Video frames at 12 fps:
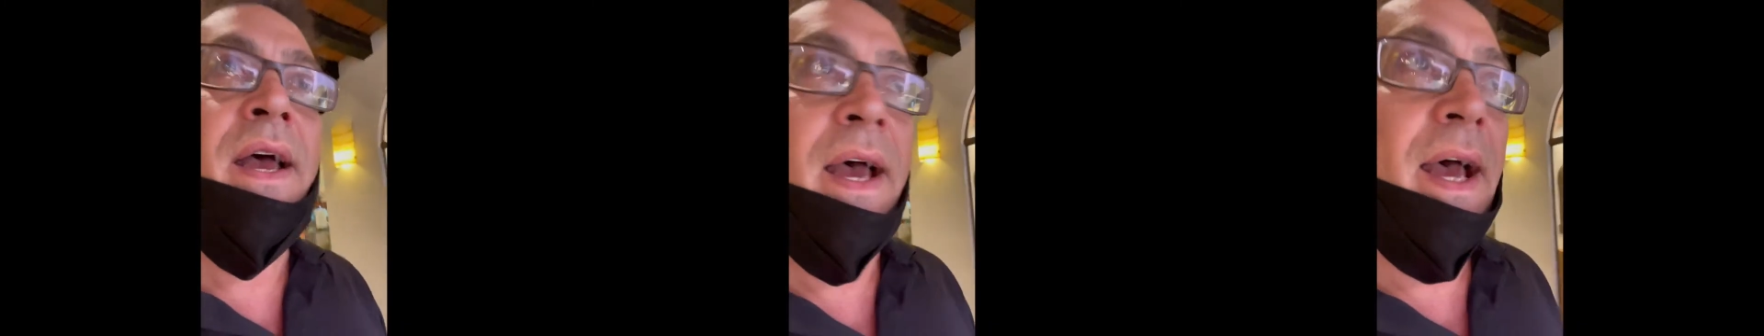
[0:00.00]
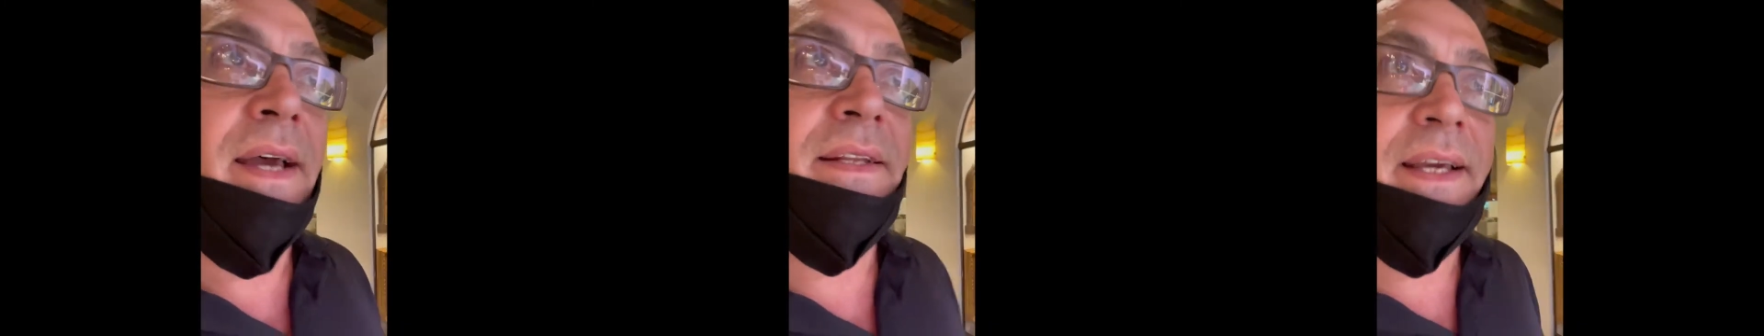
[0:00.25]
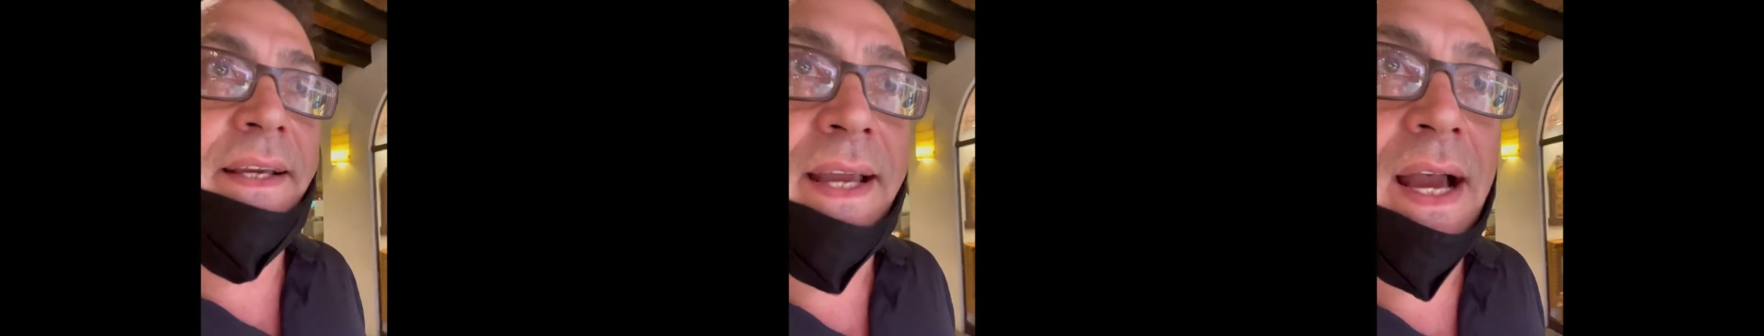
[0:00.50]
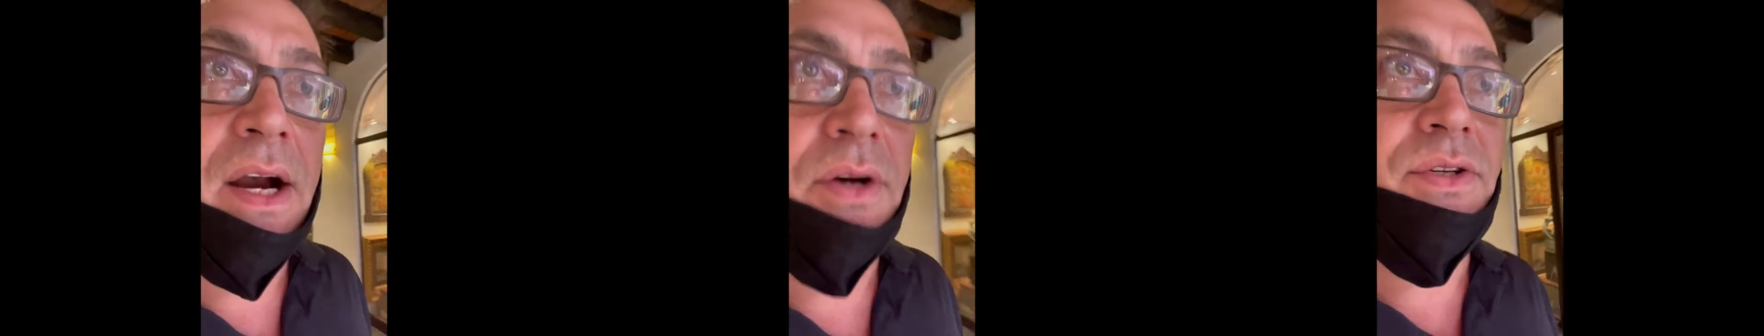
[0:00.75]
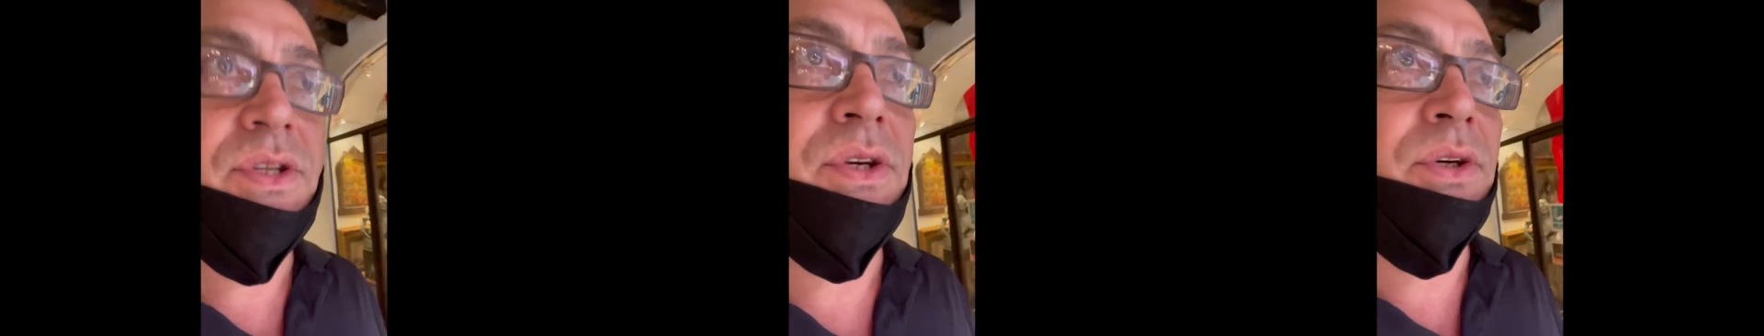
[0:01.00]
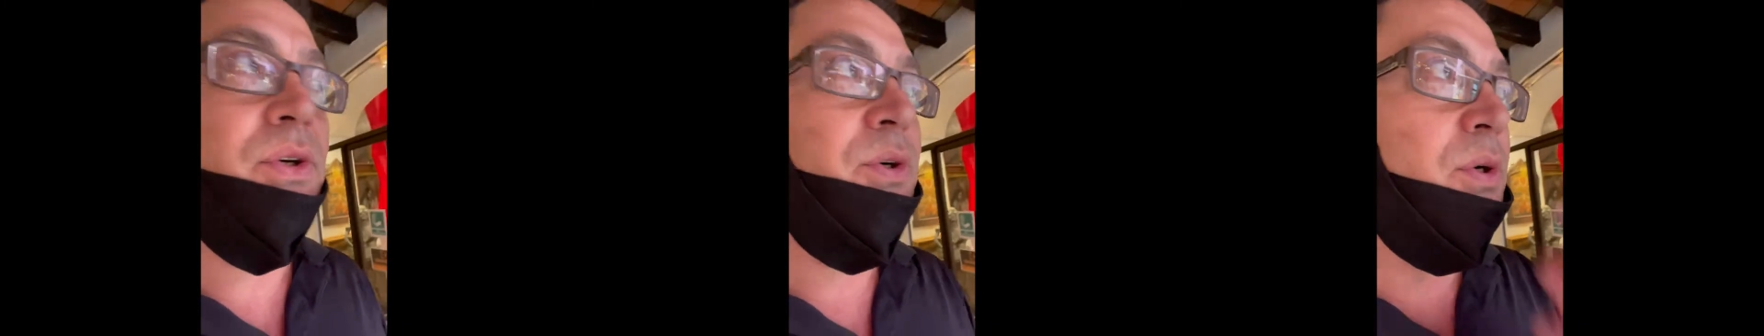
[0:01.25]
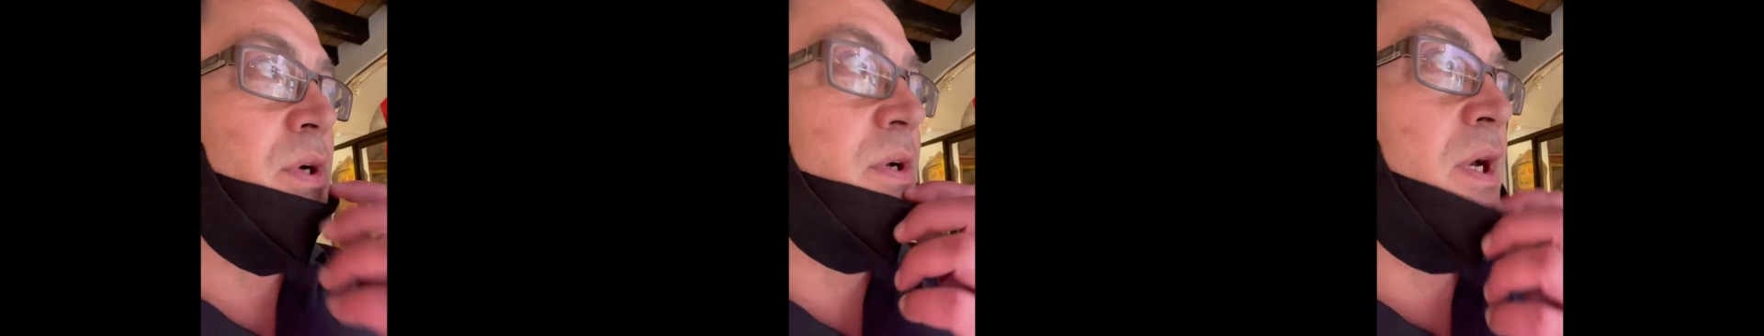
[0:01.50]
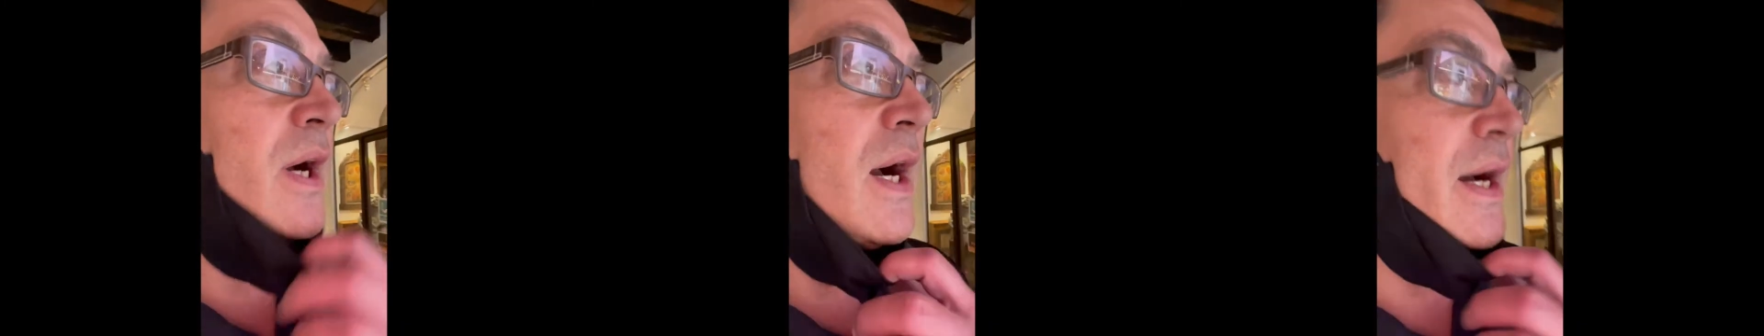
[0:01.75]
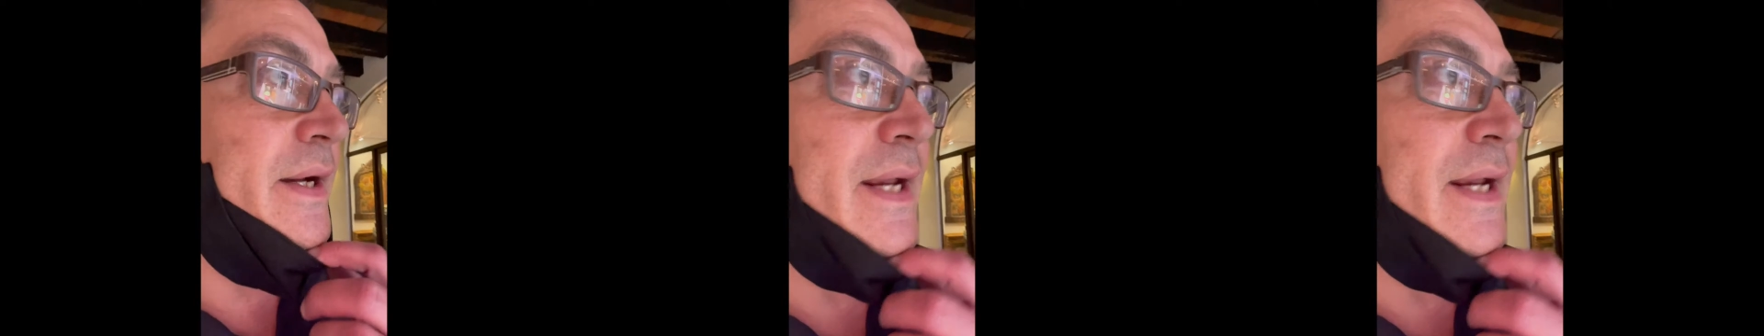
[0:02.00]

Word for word: and like how to uh,